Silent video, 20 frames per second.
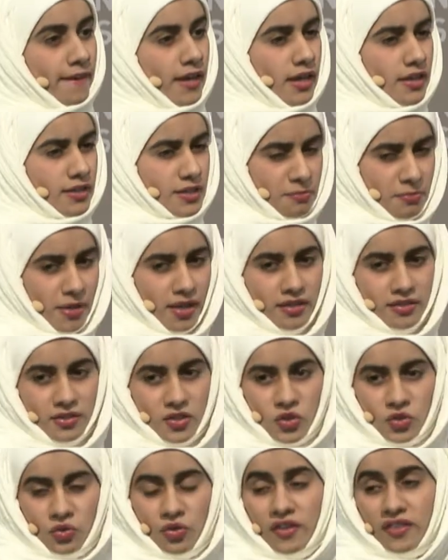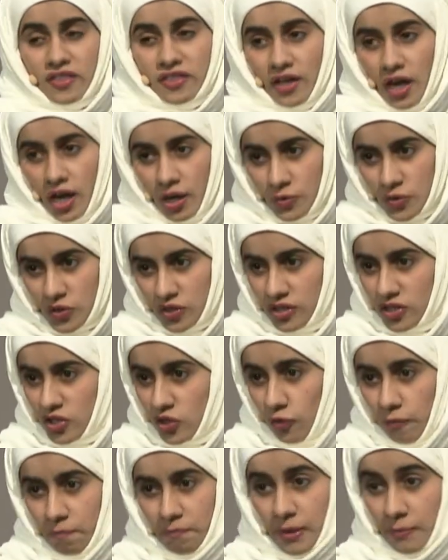it may destroy thousands
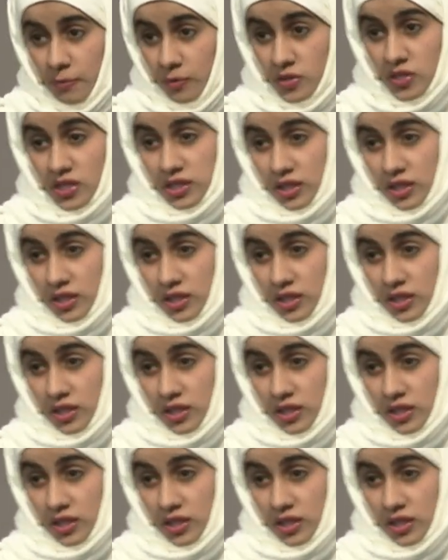of people's